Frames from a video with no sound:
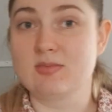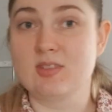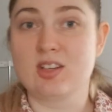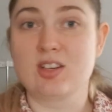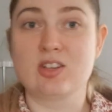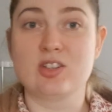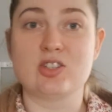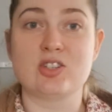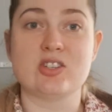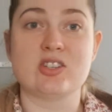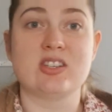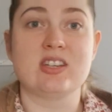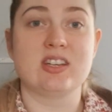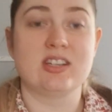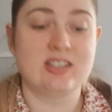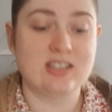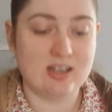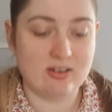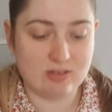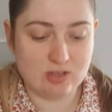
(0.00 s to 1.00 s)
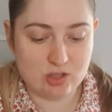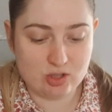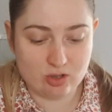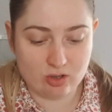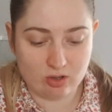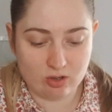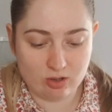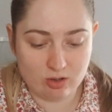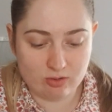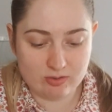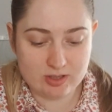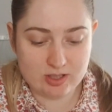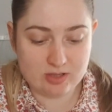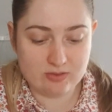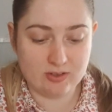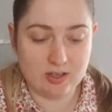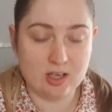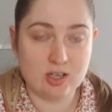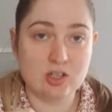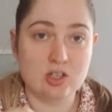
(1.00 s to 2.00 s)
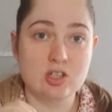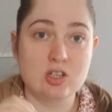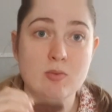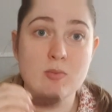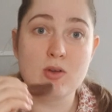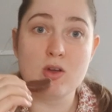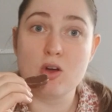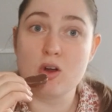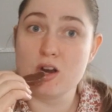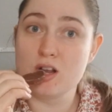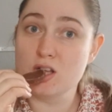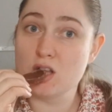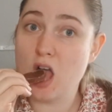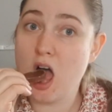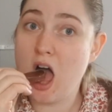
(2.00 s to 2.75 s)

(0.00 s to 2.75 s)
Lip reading: Could just eat a Terry's chocolate orange for lunch, to be honest.